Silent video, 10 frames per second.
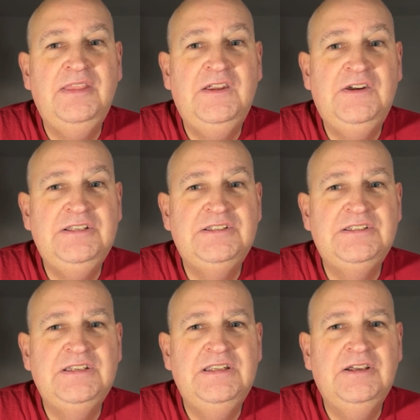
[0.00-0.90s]
There is
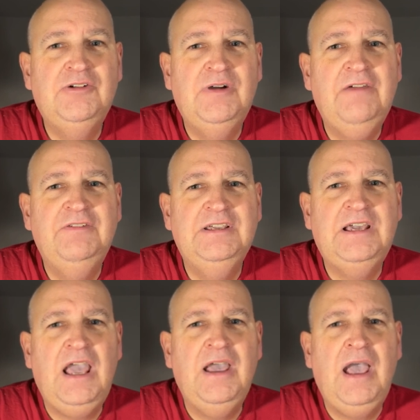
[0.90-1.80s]

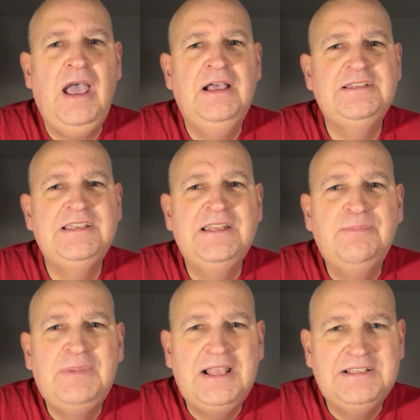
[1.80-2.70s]
cinegraphic, uh,
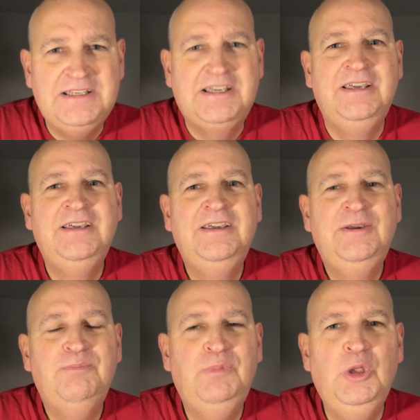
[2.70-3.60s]
cinematic
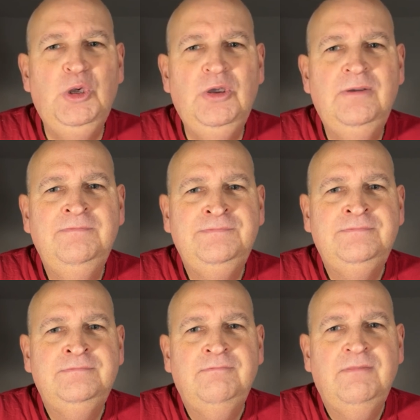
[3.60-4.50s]
blur
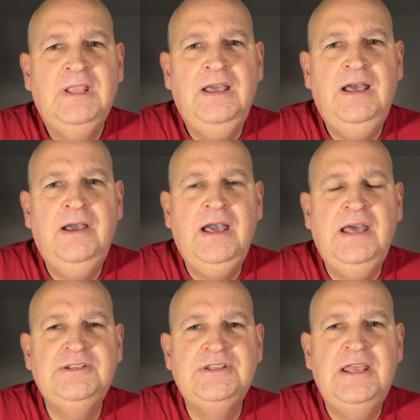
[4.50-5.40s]
uh,
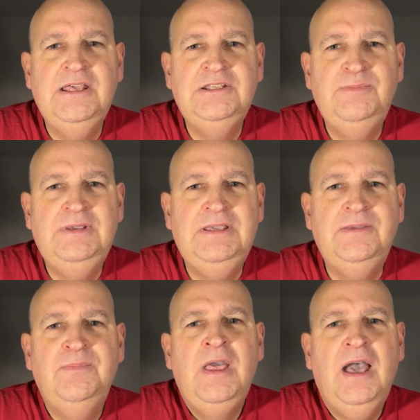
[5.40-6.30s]
and it's 1080p.